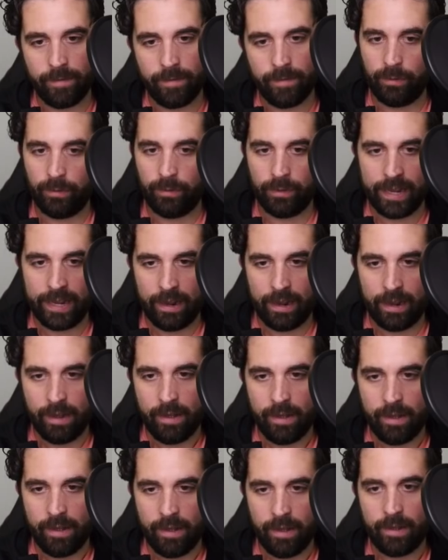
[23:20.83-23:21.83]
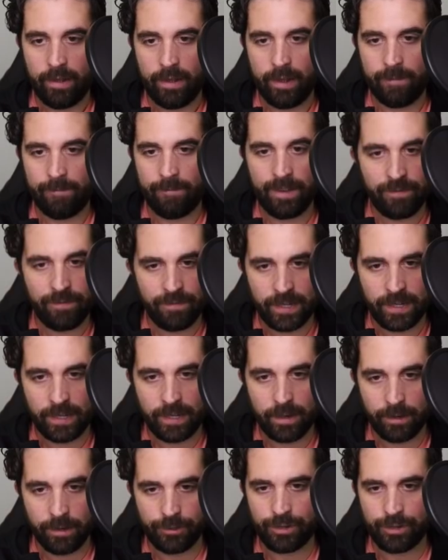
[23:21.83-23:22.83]
so only
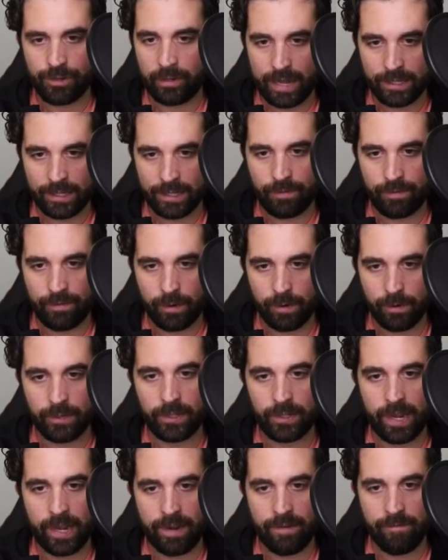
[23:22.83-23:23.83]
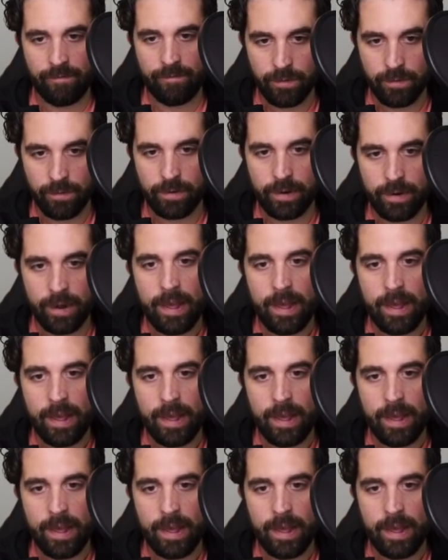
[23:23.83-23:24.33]
1,500 or less folks can vote.